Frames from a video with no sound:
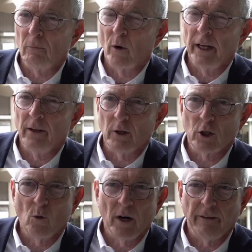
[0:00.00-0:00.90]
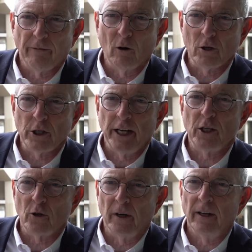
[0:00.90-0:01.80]
bringing the 21st
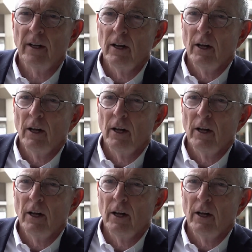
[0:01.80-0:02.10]
century